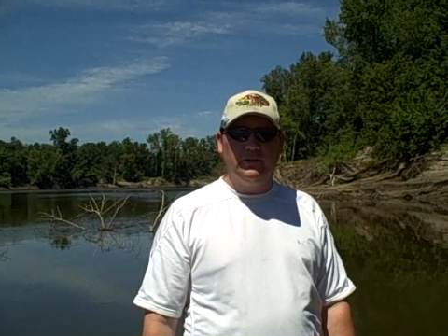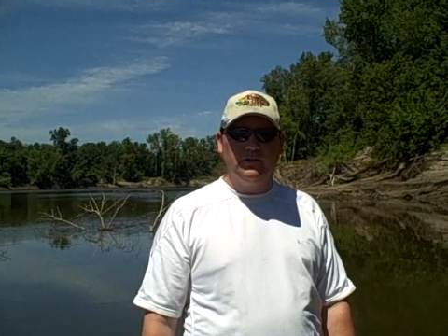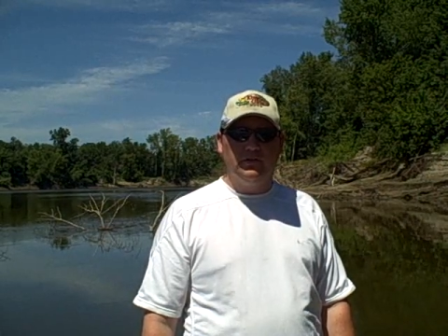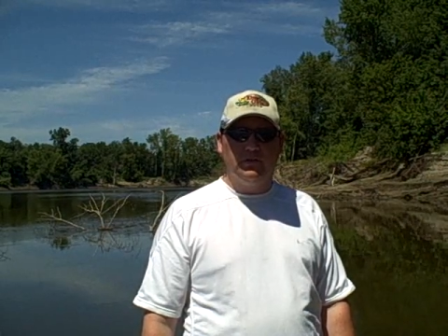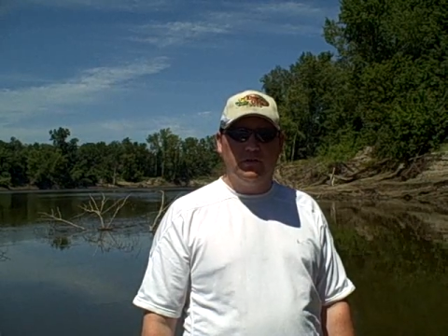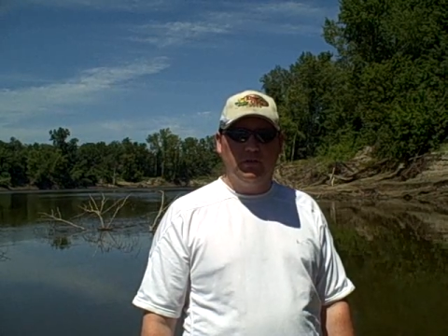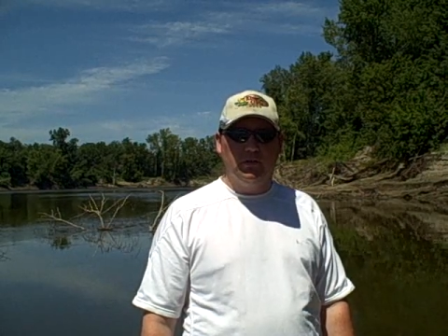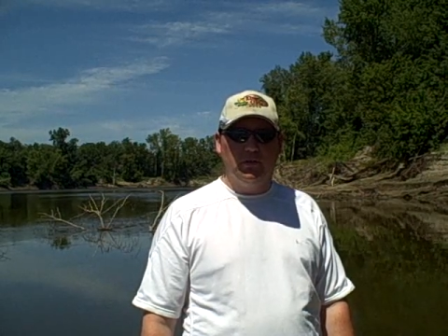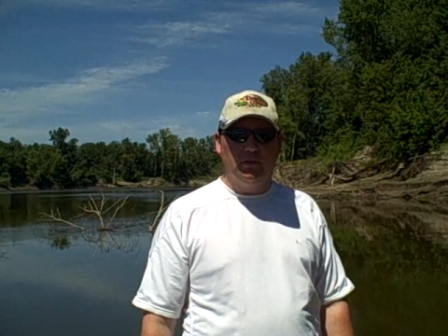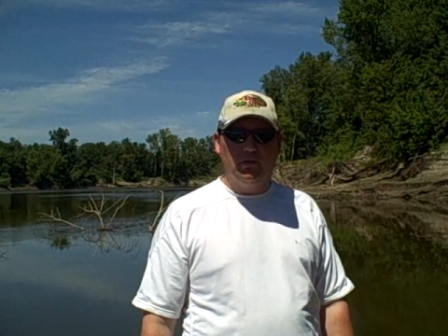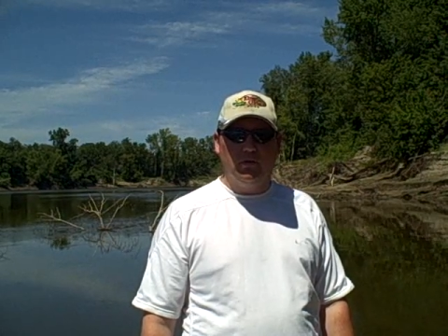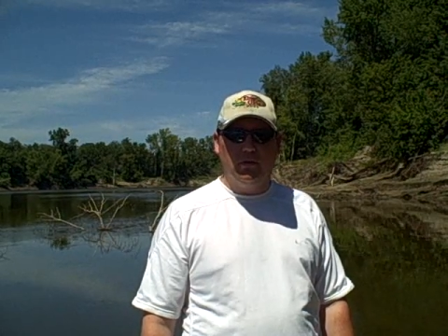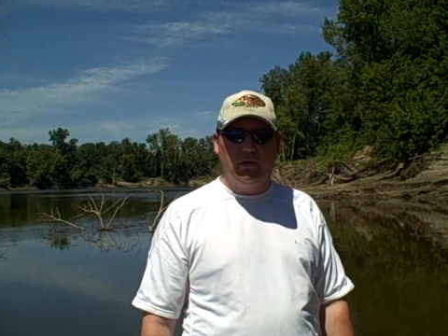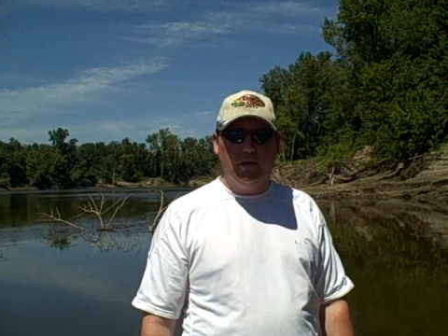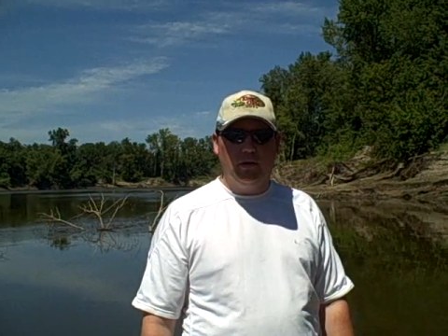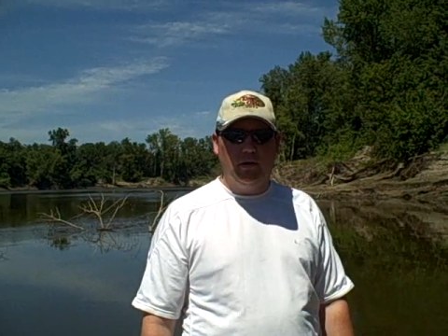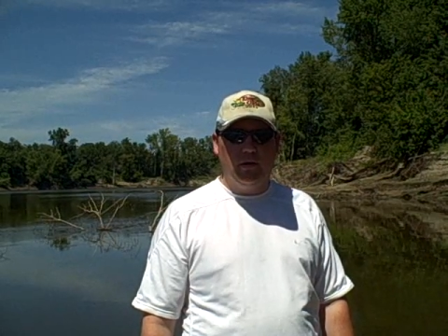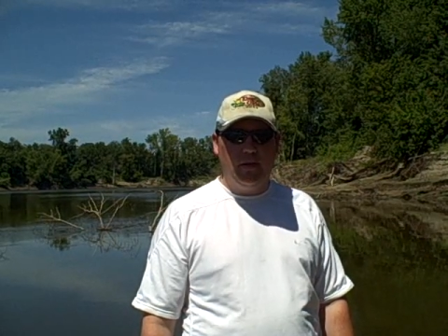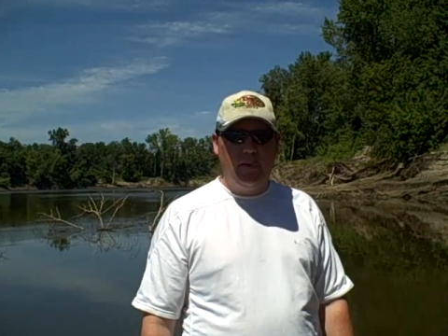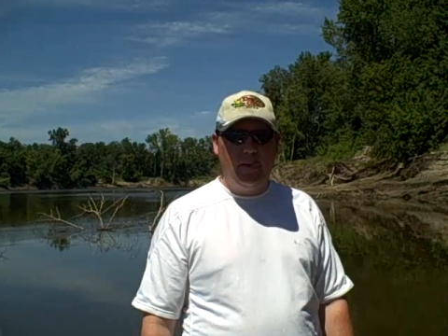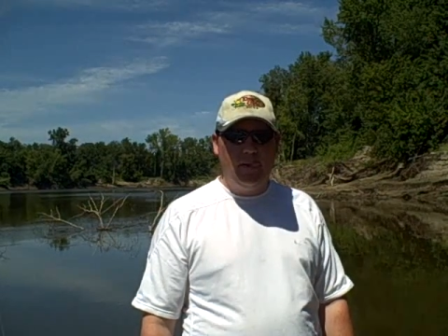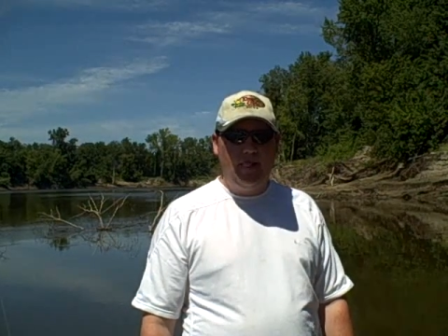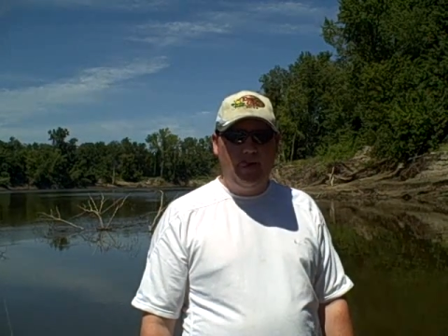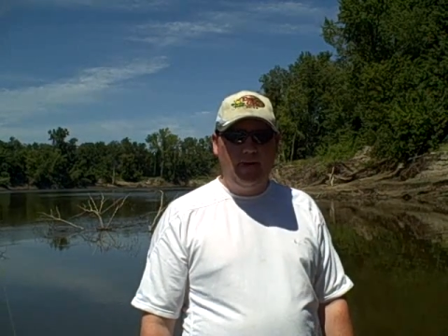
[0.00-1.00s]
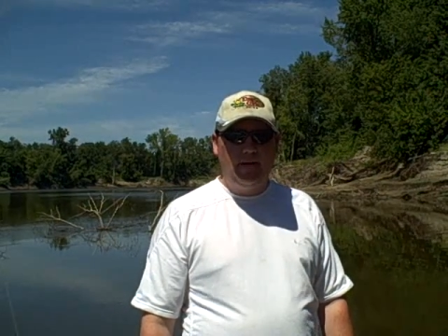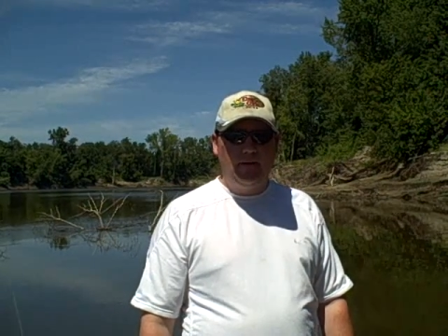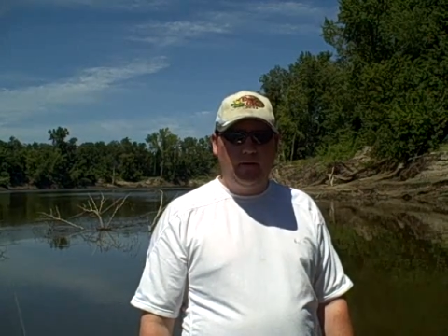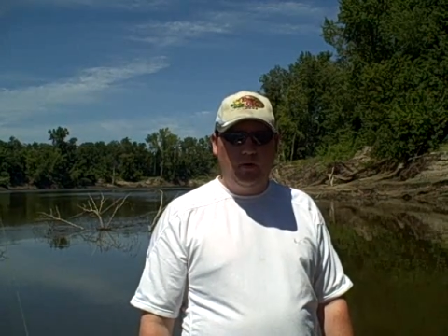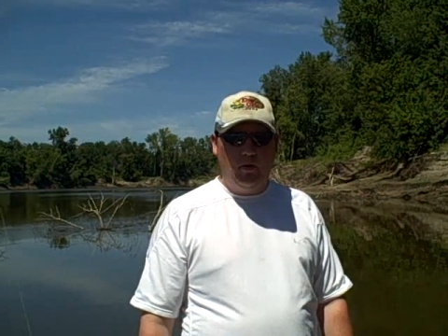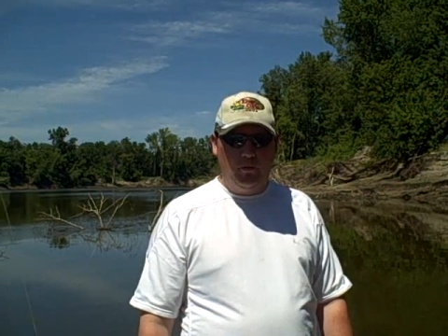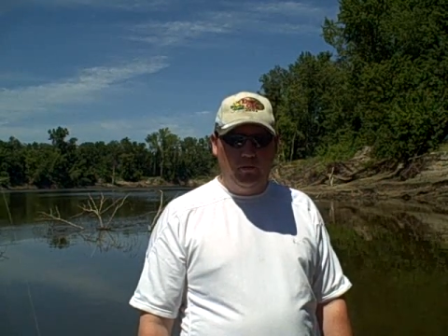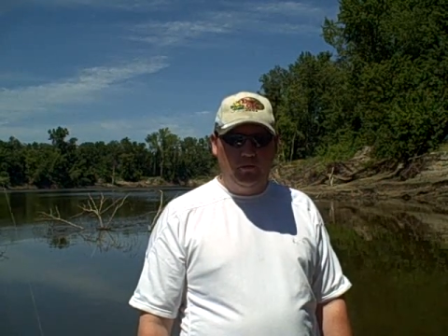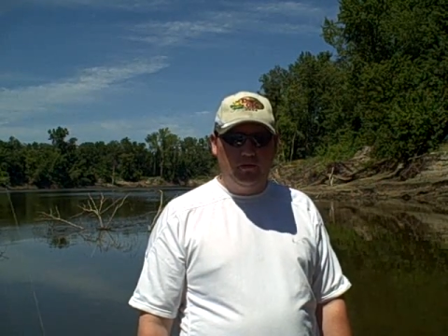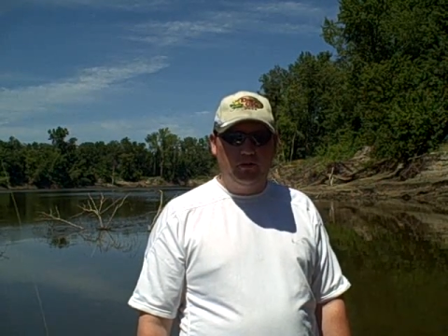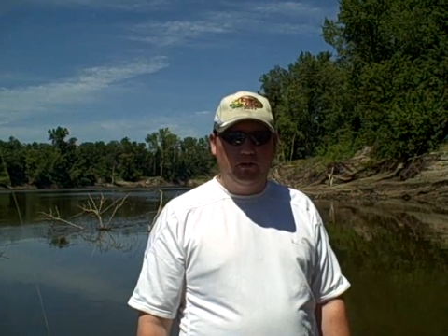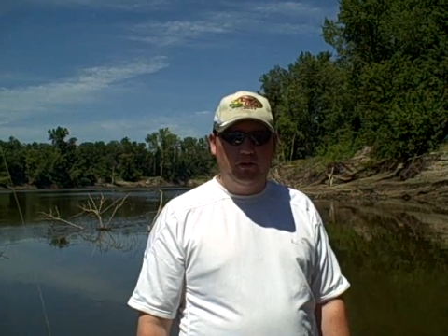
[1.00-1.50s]
So
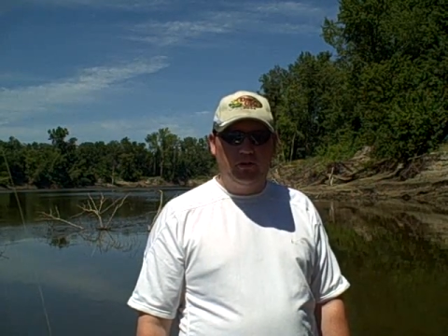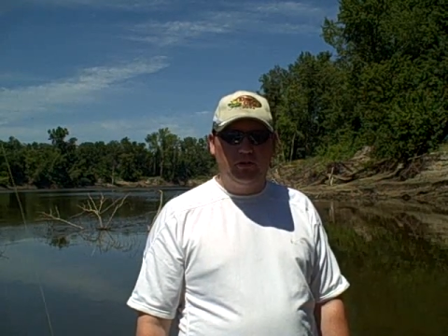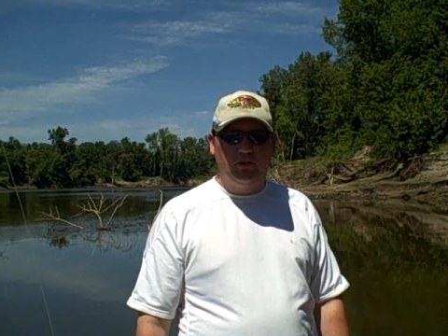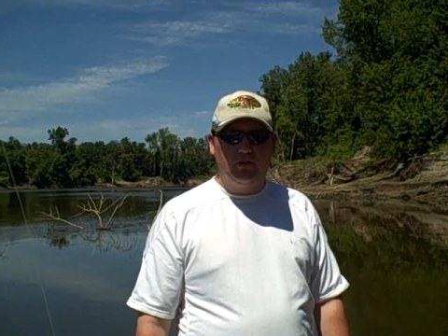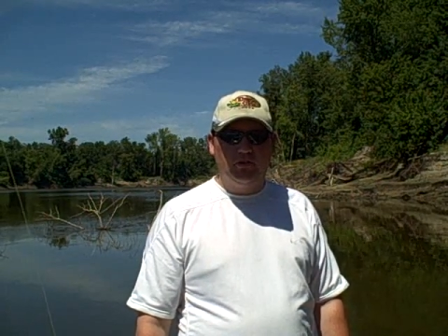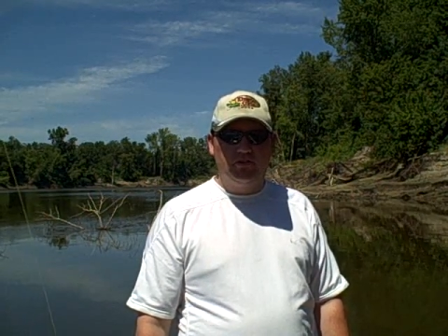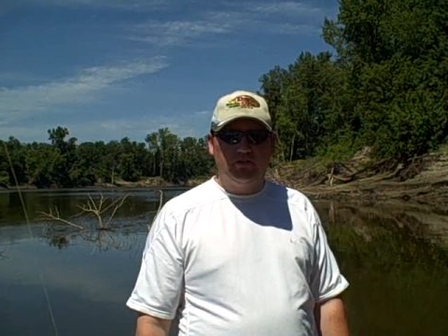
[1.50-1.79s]
hopefully you can